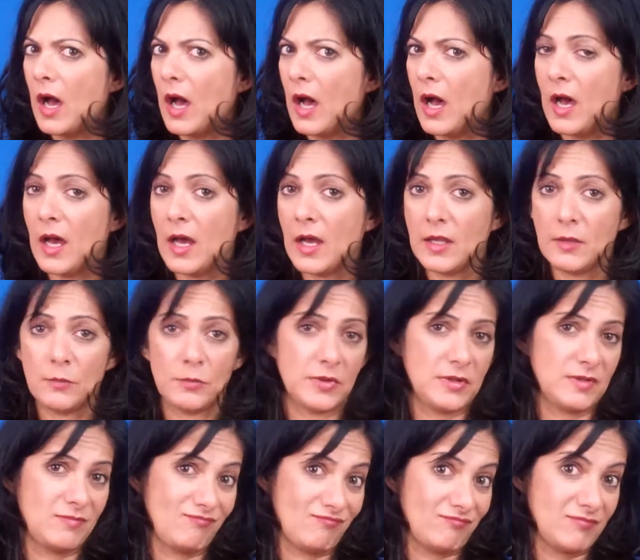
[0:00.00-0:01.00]
I
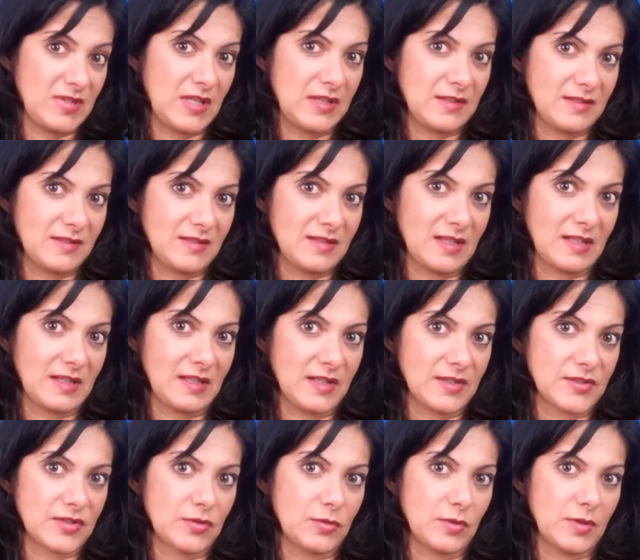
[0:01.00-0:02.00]
would tend to think
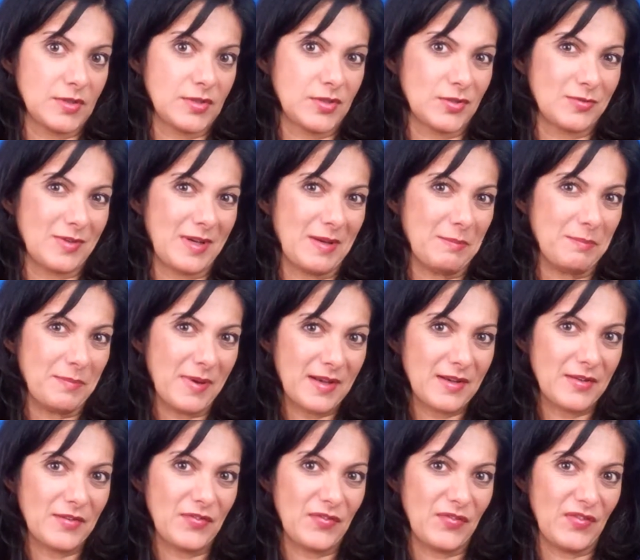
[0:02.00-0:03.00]
that's quite a great
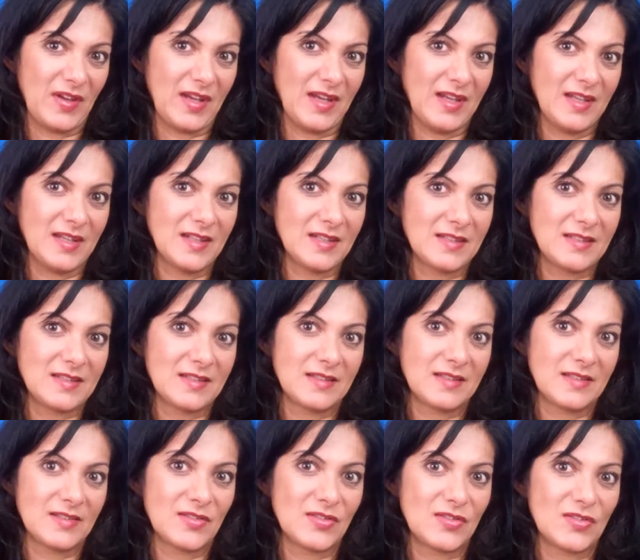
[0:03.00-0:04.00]
benefit.
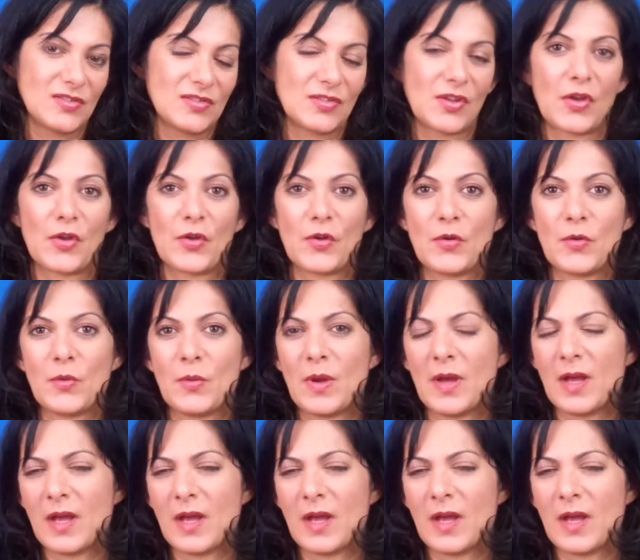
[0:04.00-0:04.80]
So.